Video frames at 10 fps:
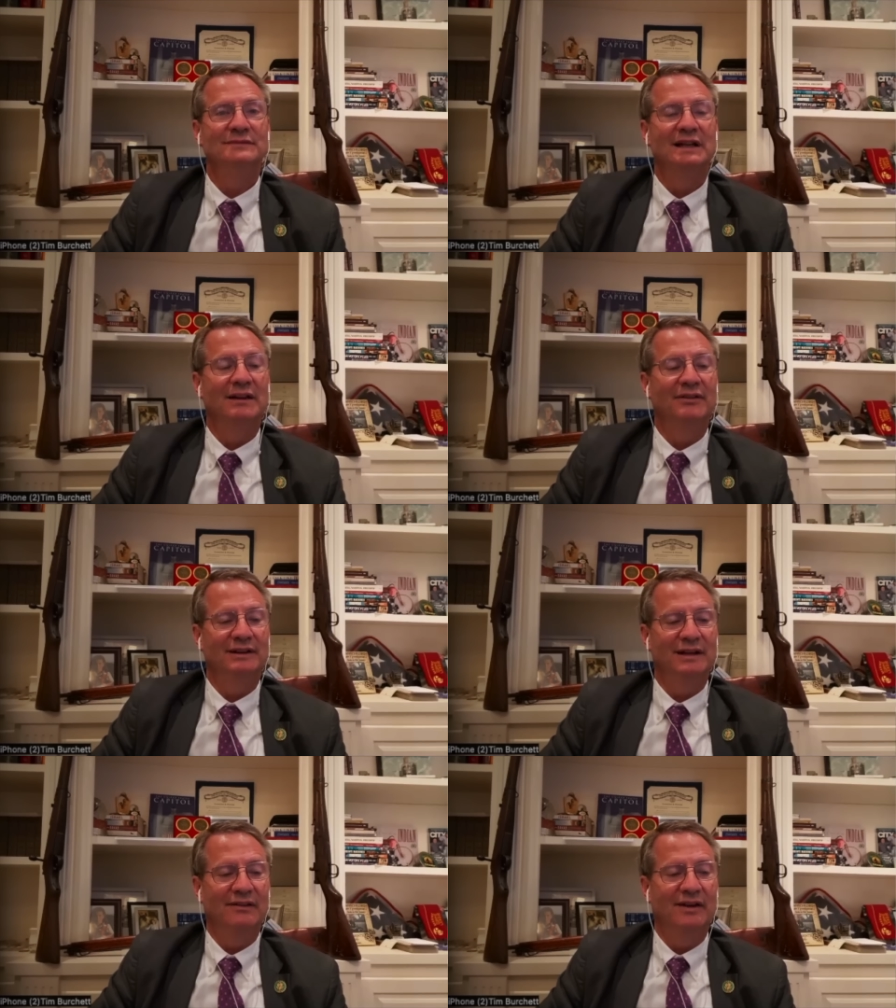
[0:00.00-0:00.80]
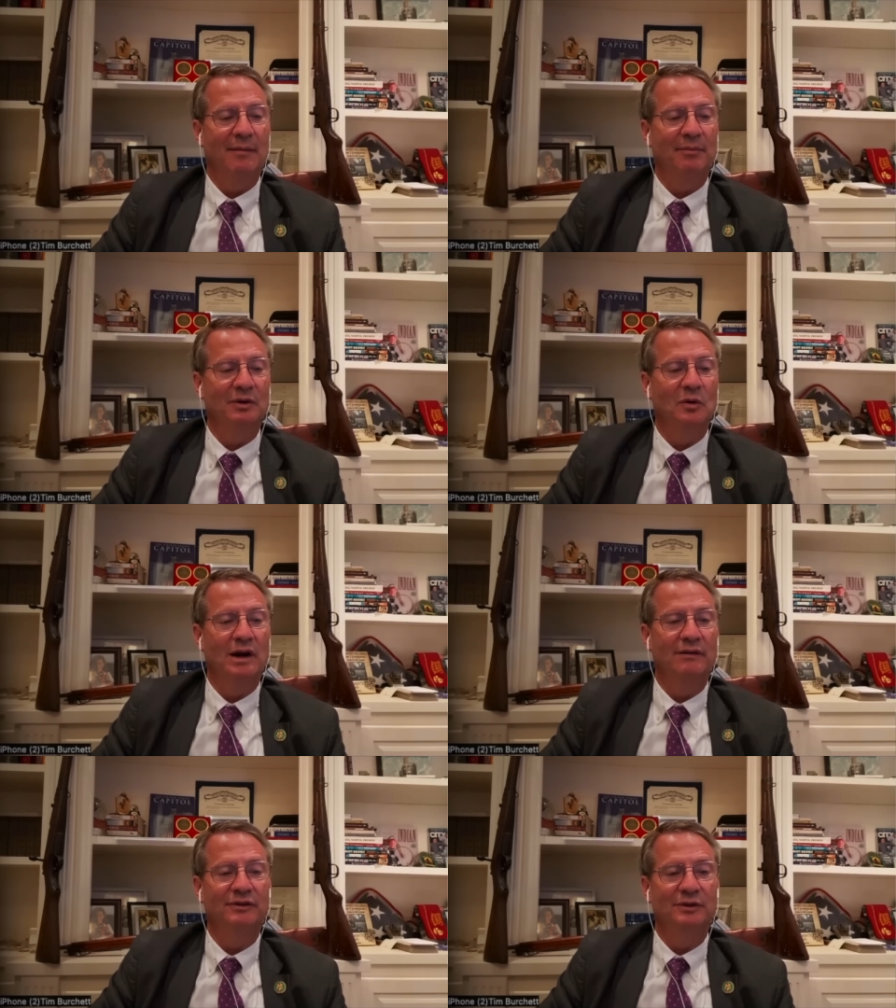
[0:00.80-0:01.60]
And I think that's happened
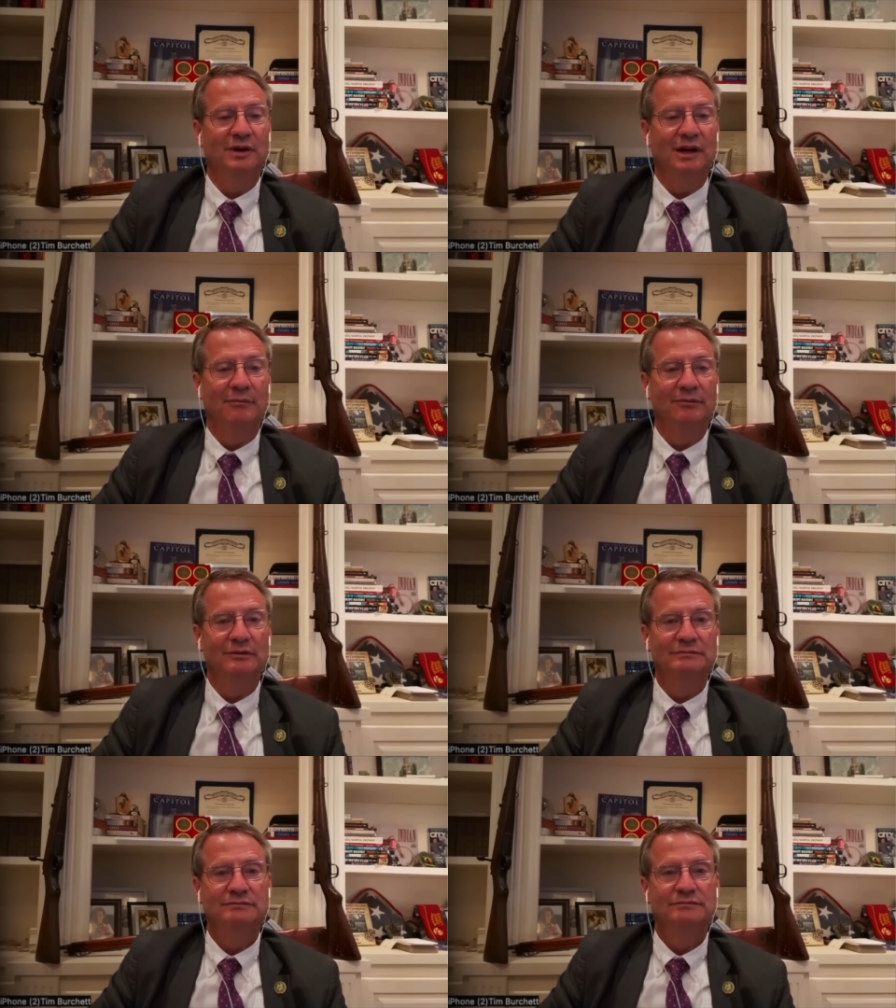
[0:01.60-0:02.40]
quite a few times.